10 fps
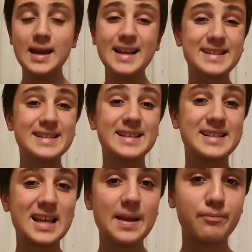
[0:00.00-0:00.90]
It's the
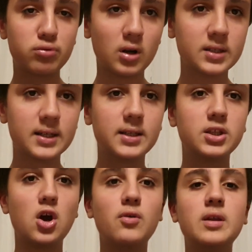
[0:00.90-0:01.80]
same product,
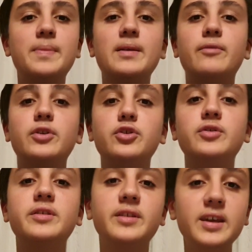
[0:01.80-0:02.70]
only being
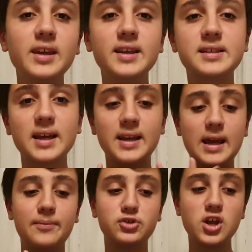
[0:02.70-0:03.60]
renewed in the years and
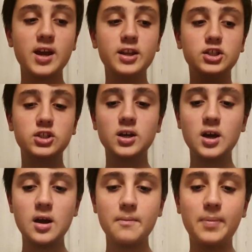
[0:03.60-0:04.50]
name changed,
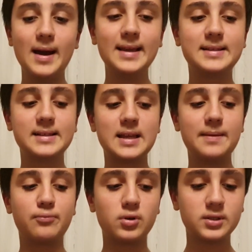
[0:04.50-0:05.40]
but it's the
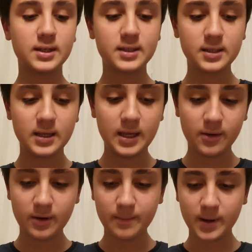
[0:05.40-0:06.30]
same product
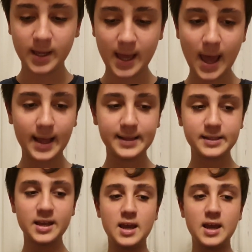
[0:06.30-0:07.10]
here in my hand.